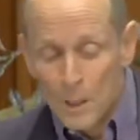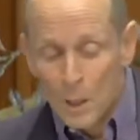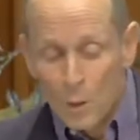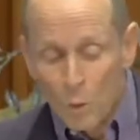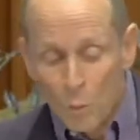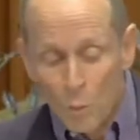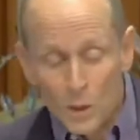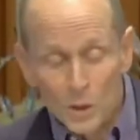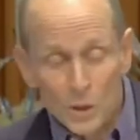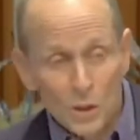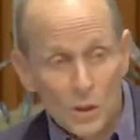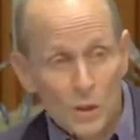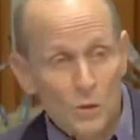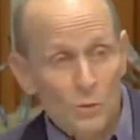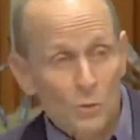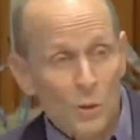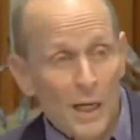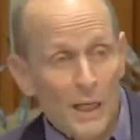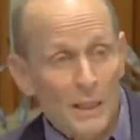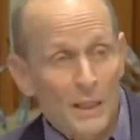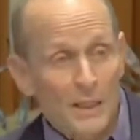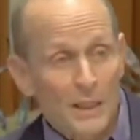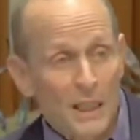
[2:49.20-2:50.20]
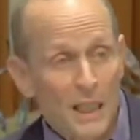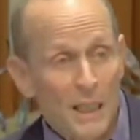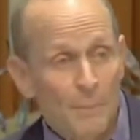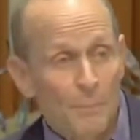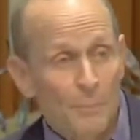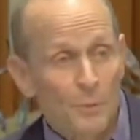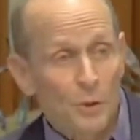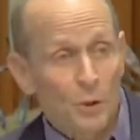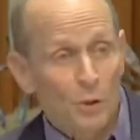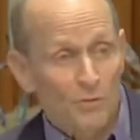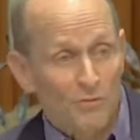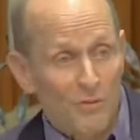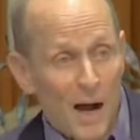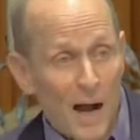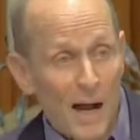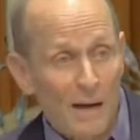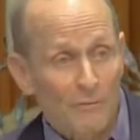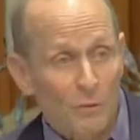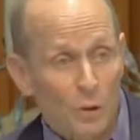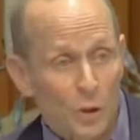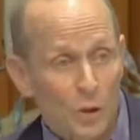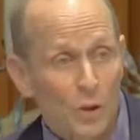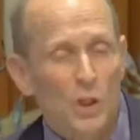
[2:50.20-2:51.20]
which is trying to keep
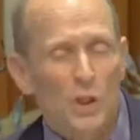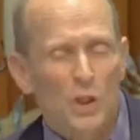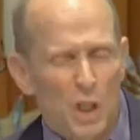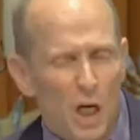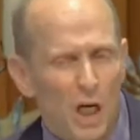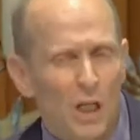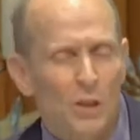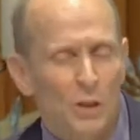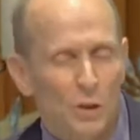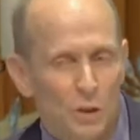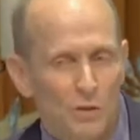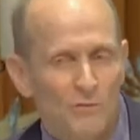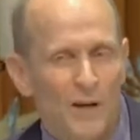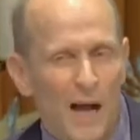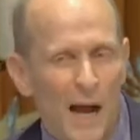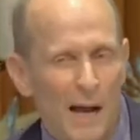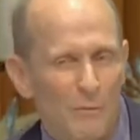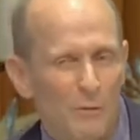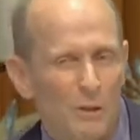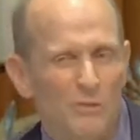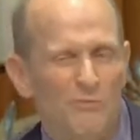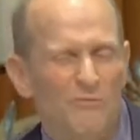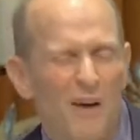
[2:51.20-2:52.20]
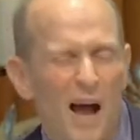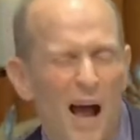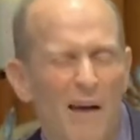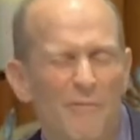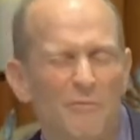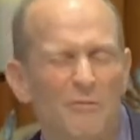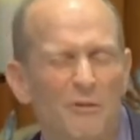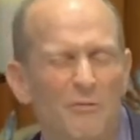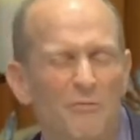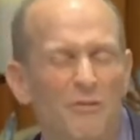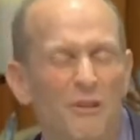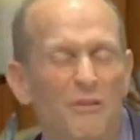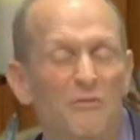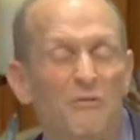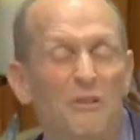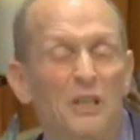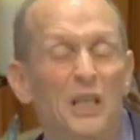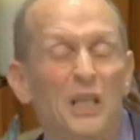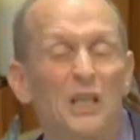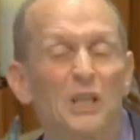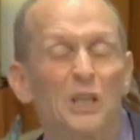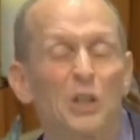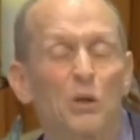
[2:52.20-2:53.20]
survivors, young survivors, 5 to
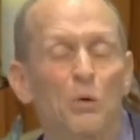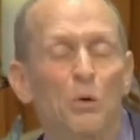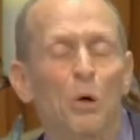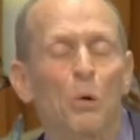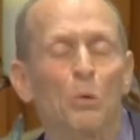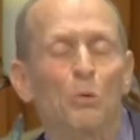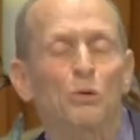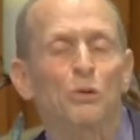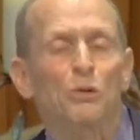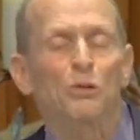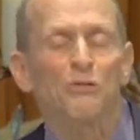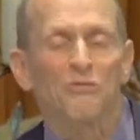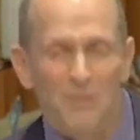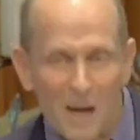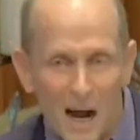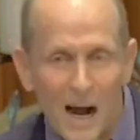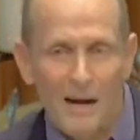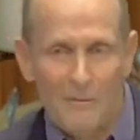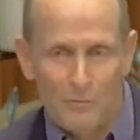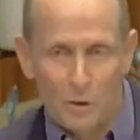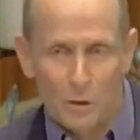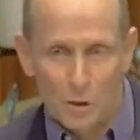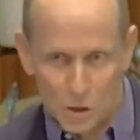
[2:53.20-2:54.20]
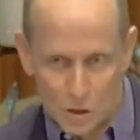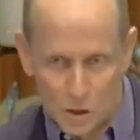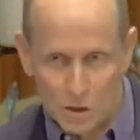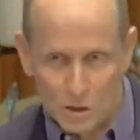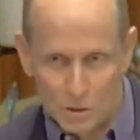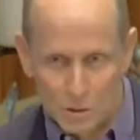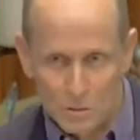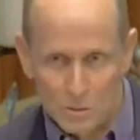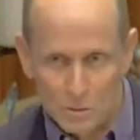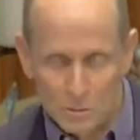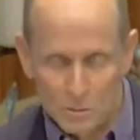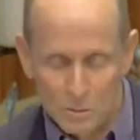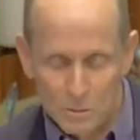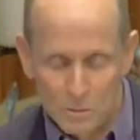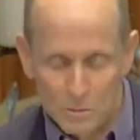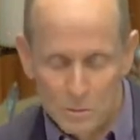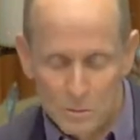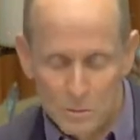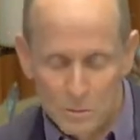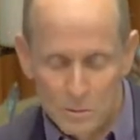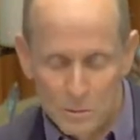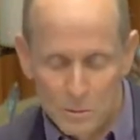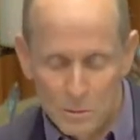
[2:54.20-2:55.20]
15-year-old survivors
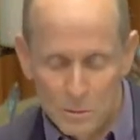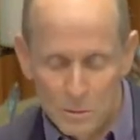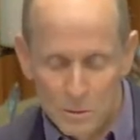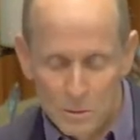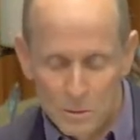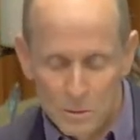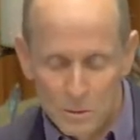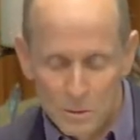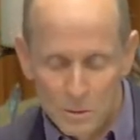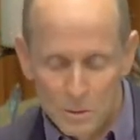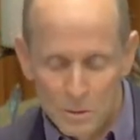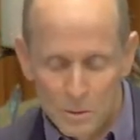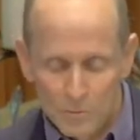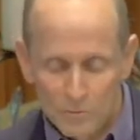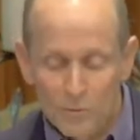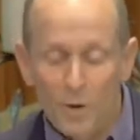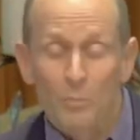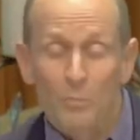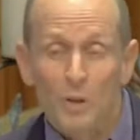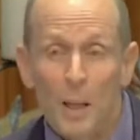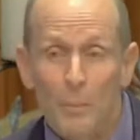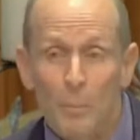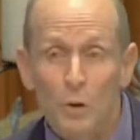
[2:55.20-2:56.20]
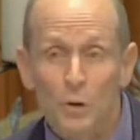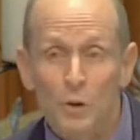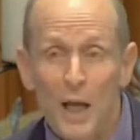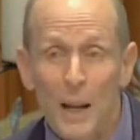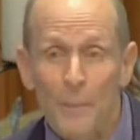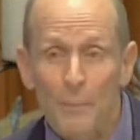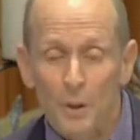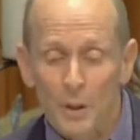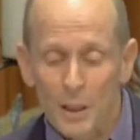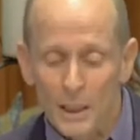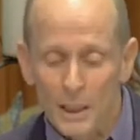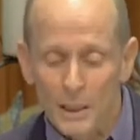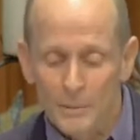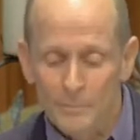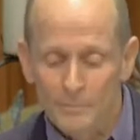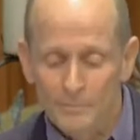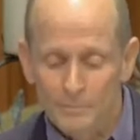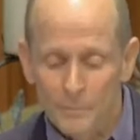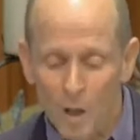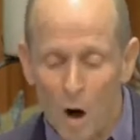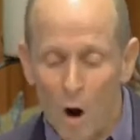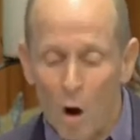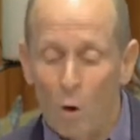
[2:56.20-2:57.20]
from double jeopardy,
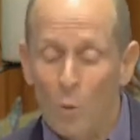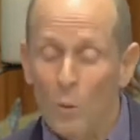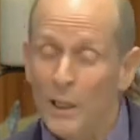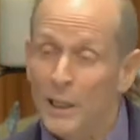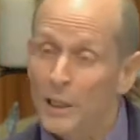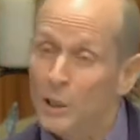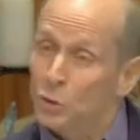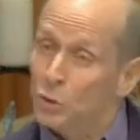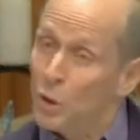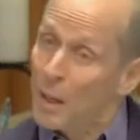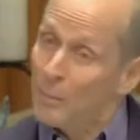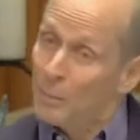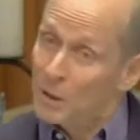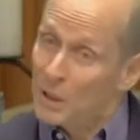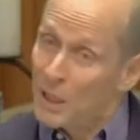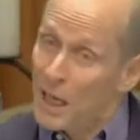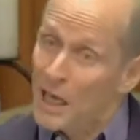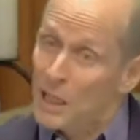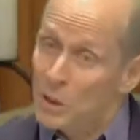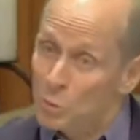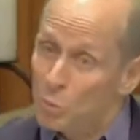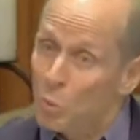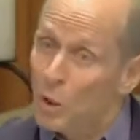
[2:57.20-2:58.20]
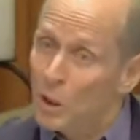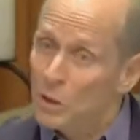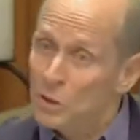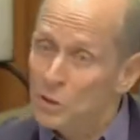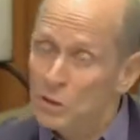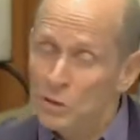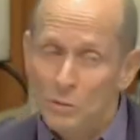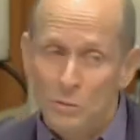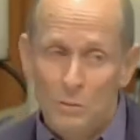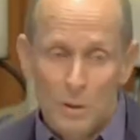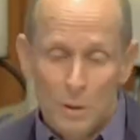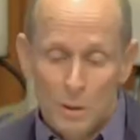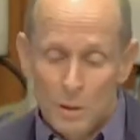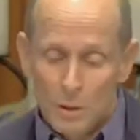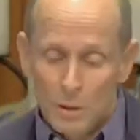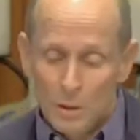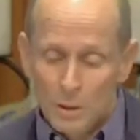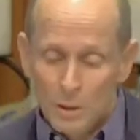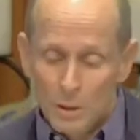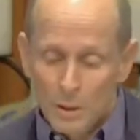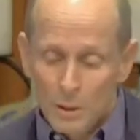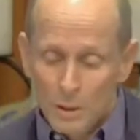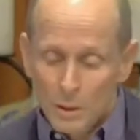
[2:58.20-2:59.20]
already traumatized once,
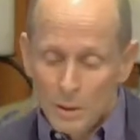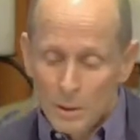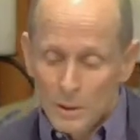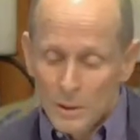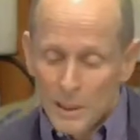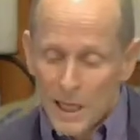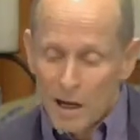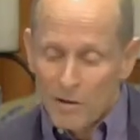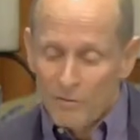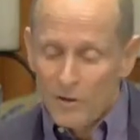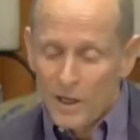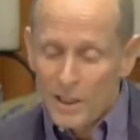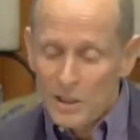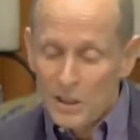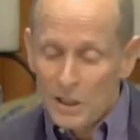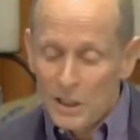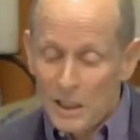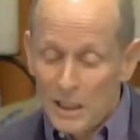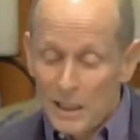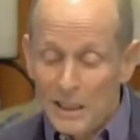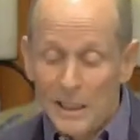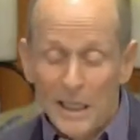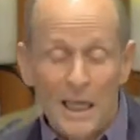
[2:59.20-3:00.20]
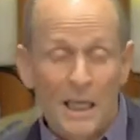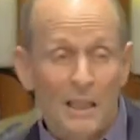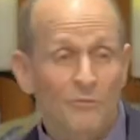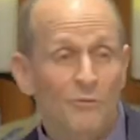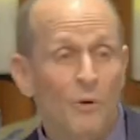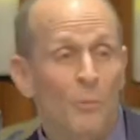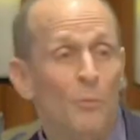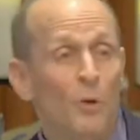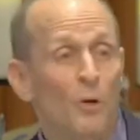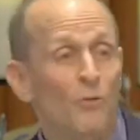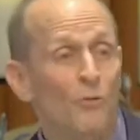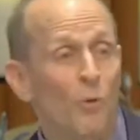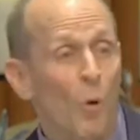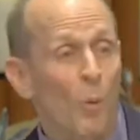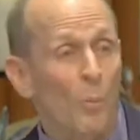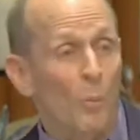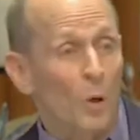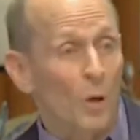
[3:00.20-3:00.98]
now facing it again from their former